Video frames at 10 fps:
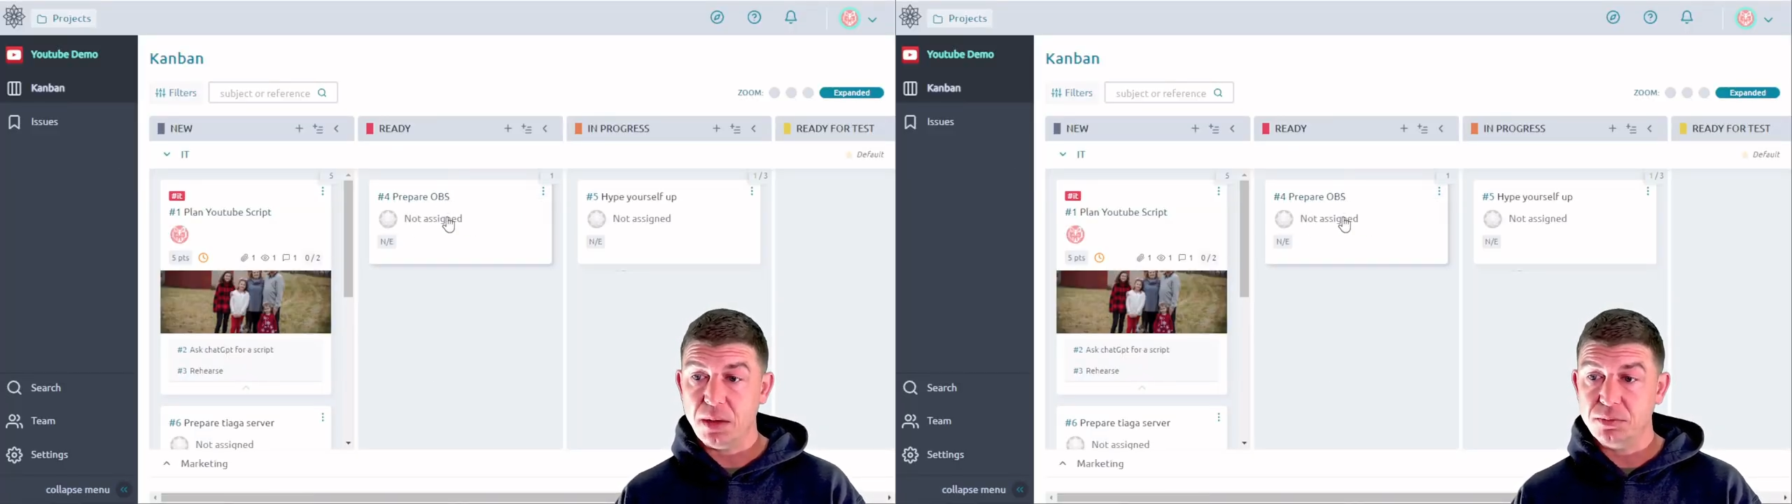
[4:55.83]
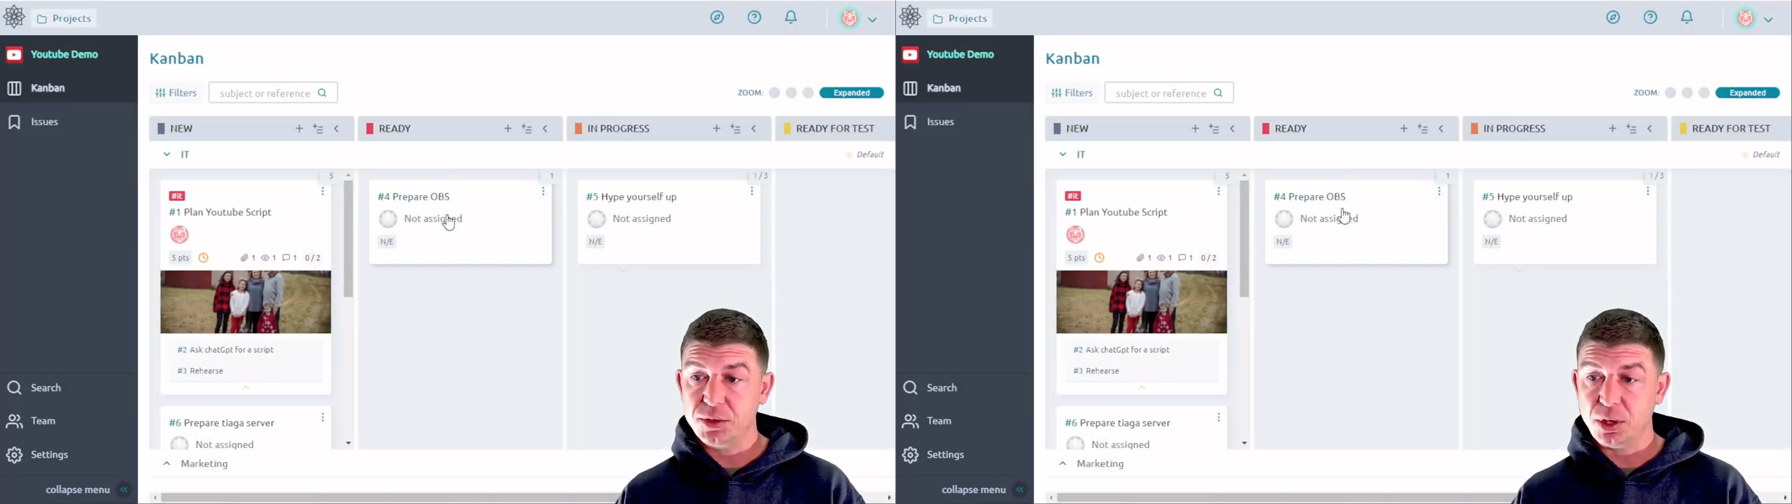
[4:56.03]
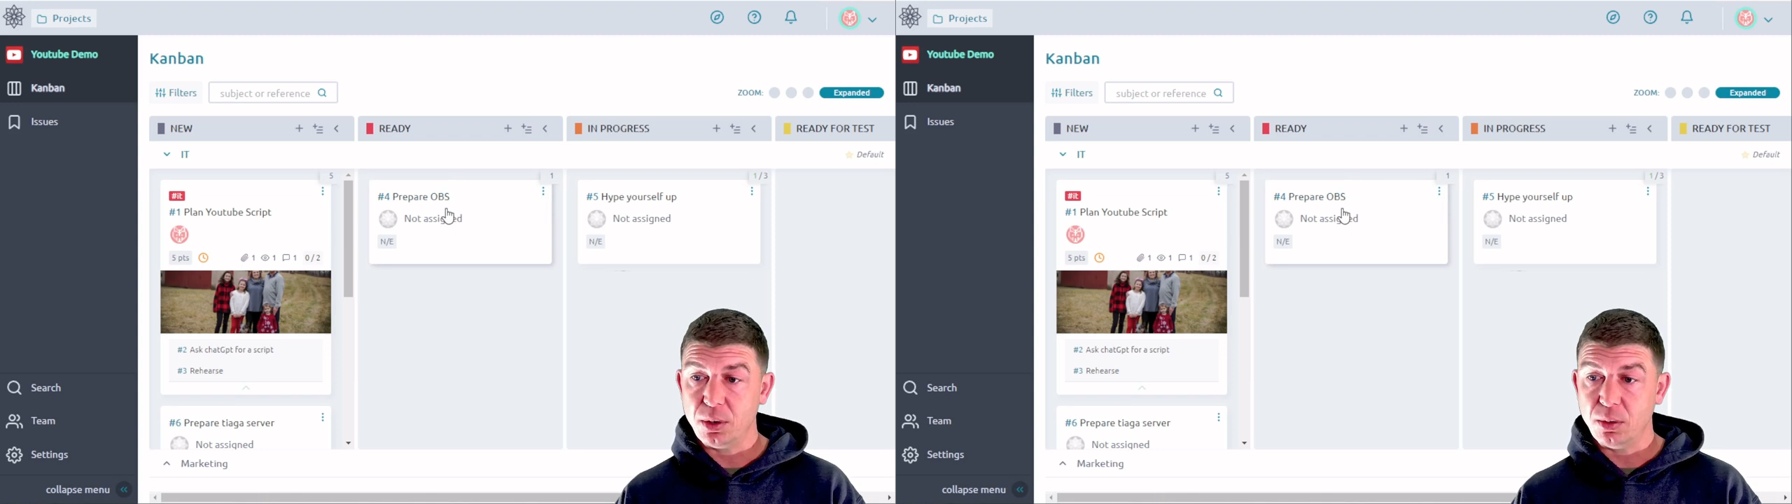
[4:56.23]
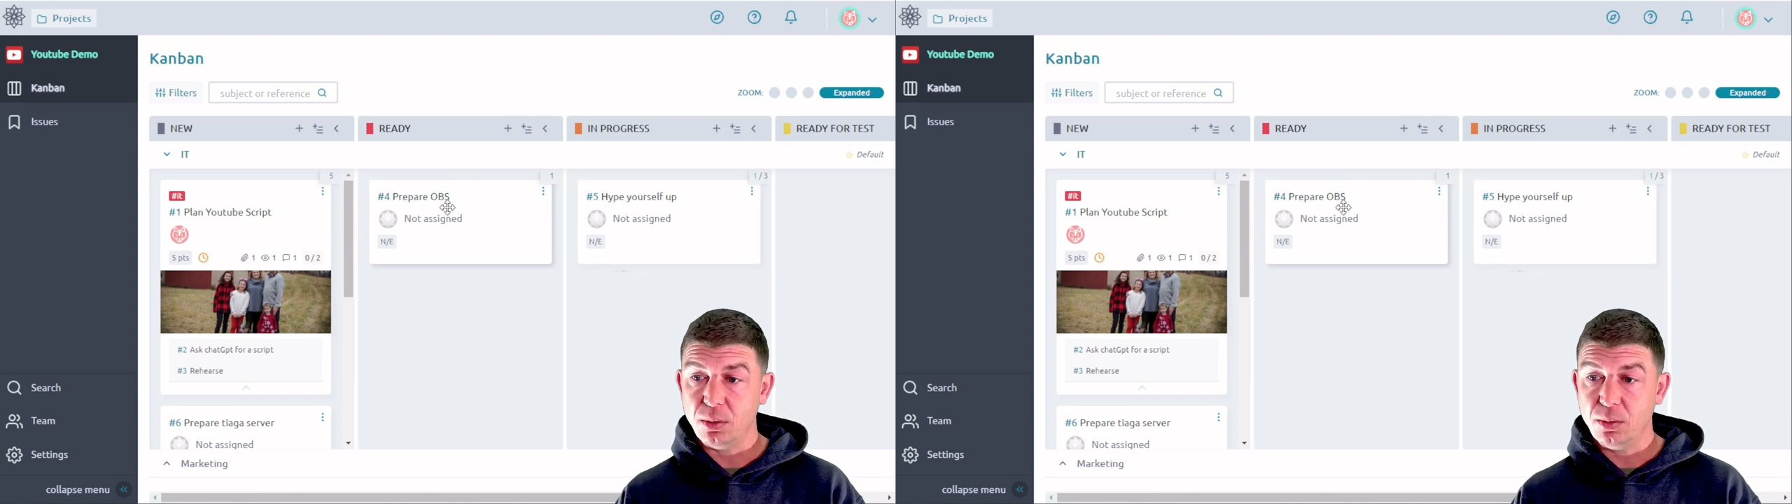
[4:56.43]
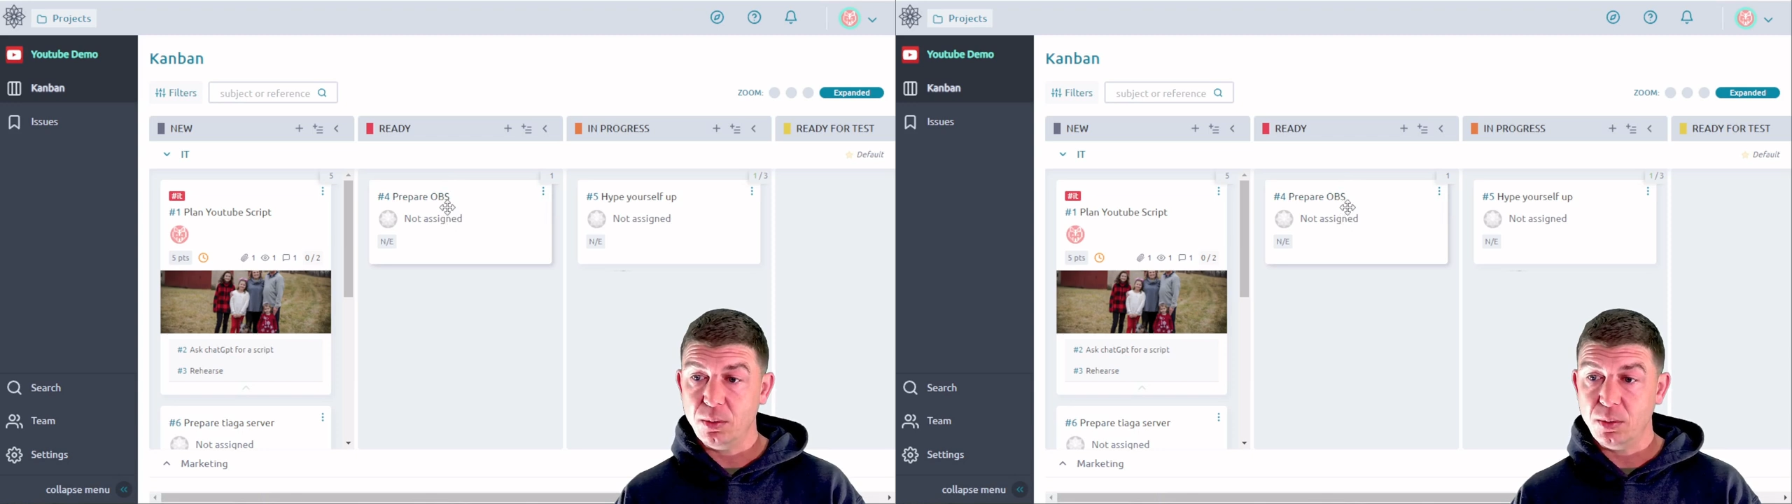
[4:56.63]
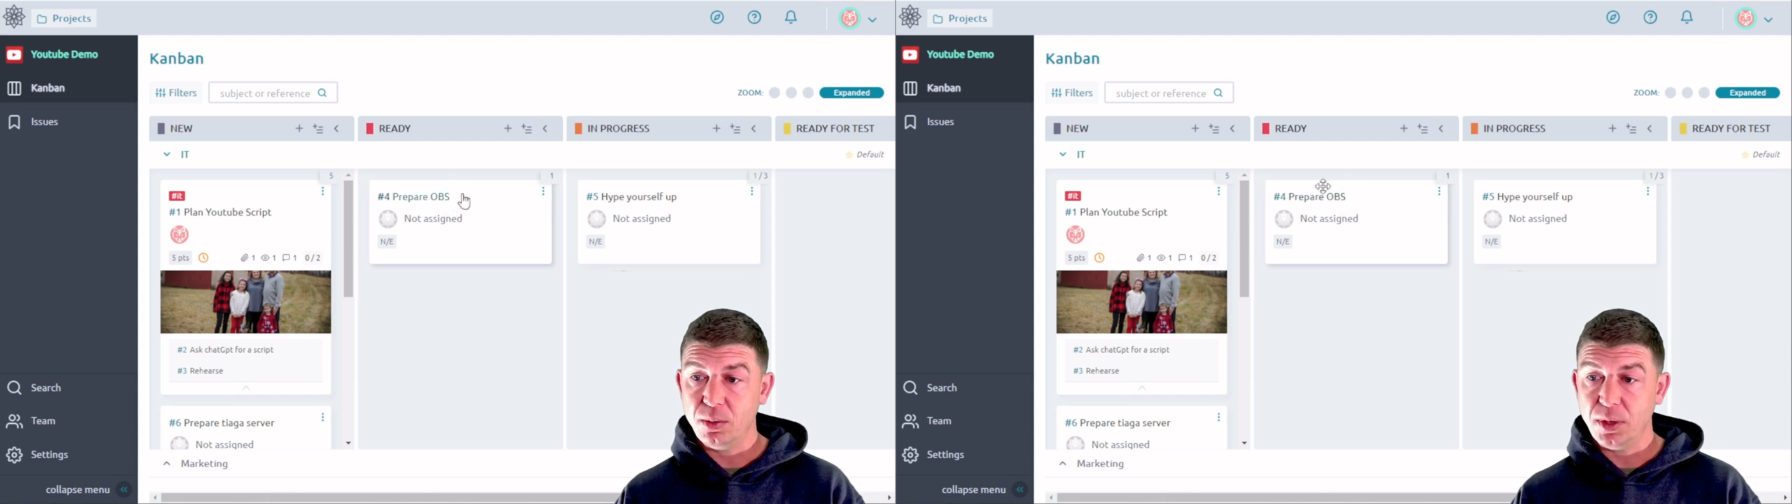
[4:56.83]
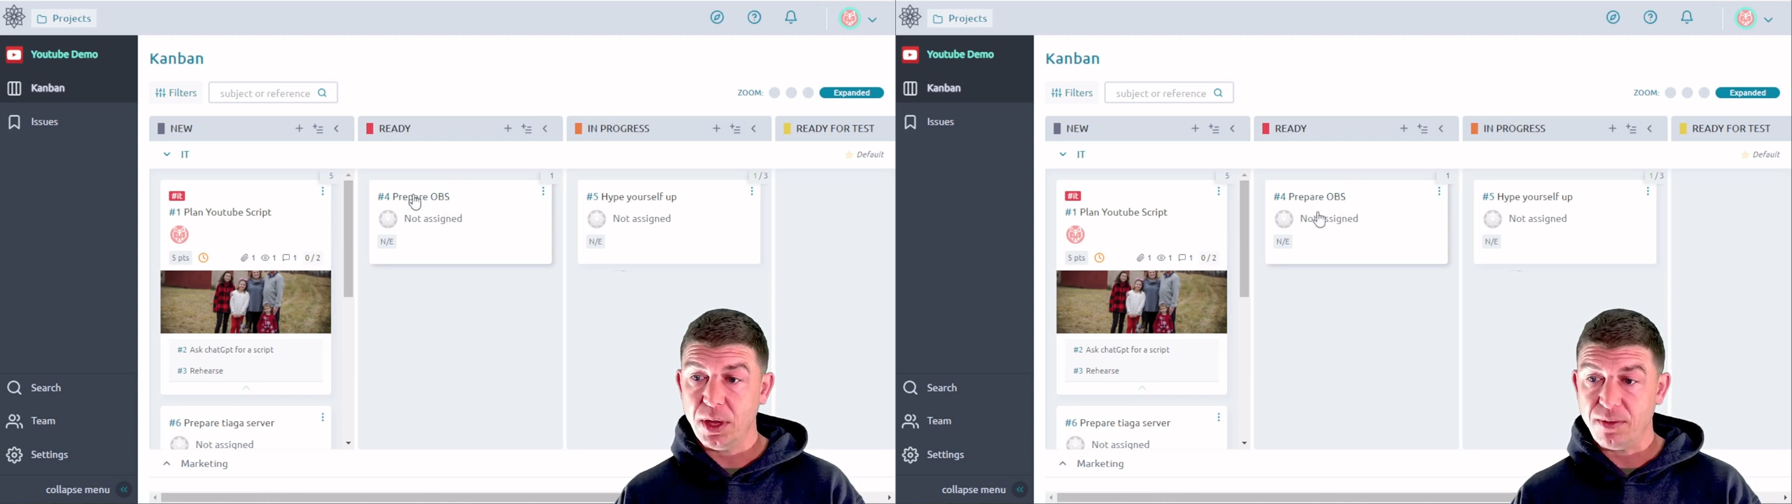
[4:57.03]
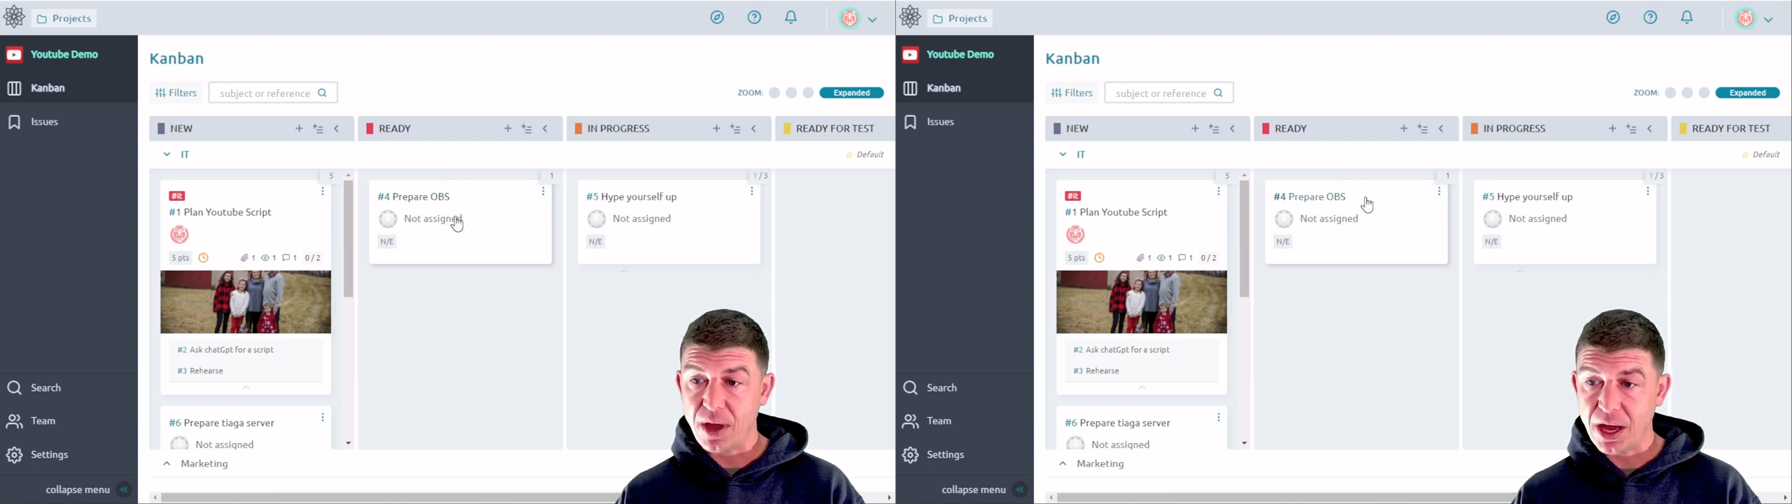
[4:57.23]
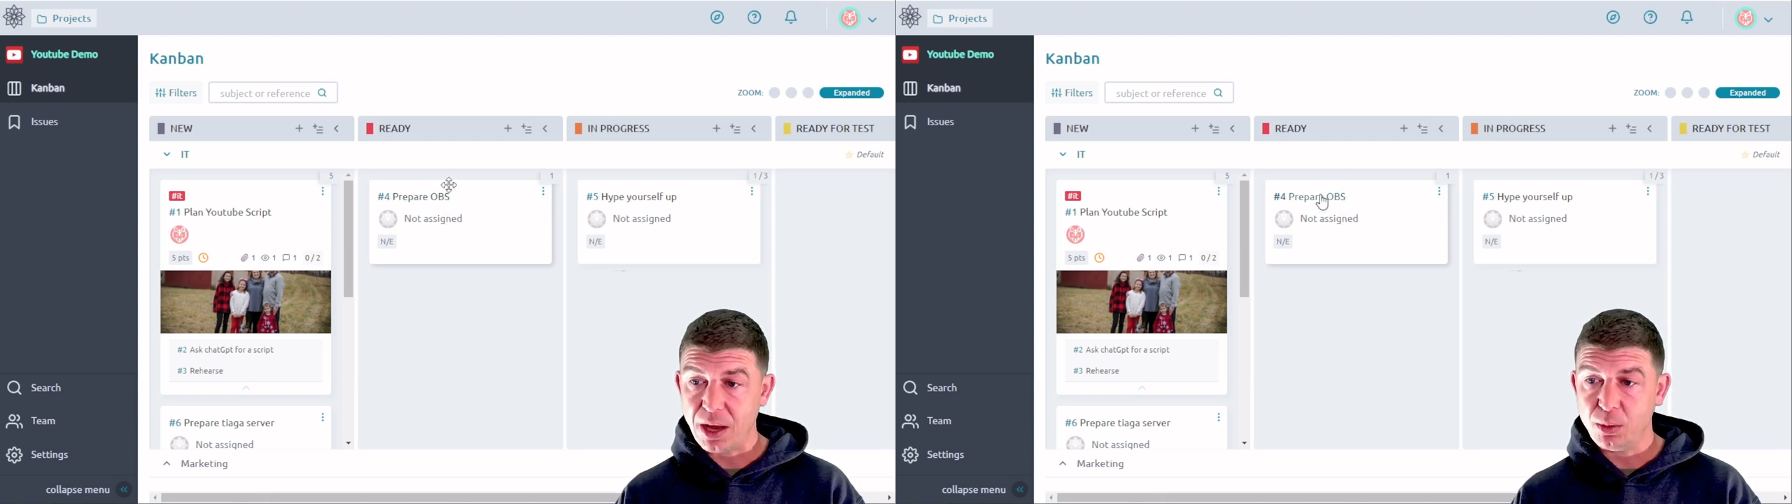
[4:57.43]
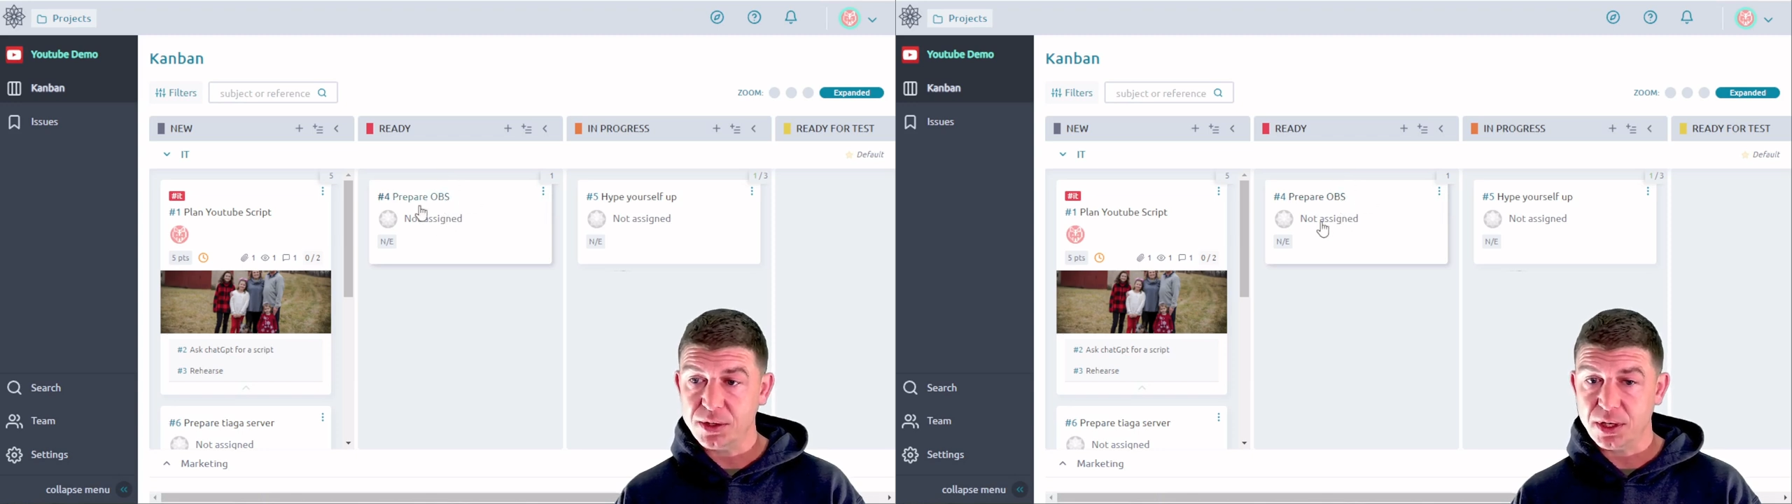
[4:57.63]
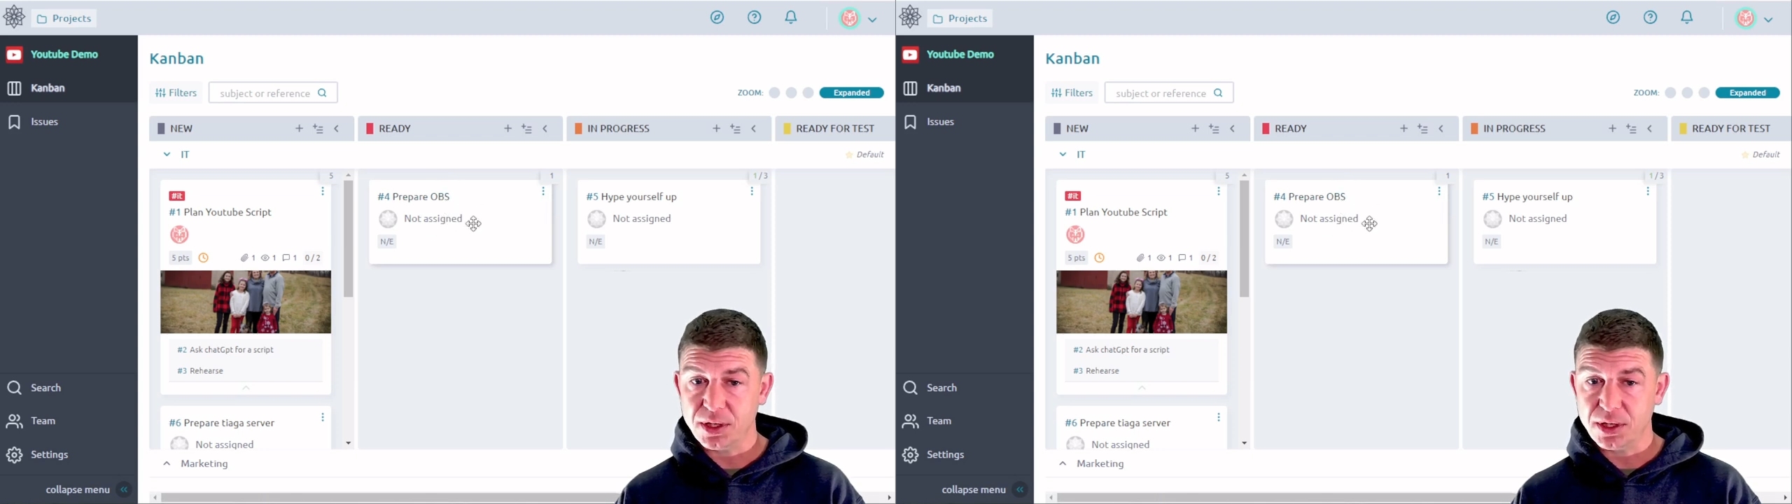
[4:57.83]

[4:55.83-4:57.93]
So if I was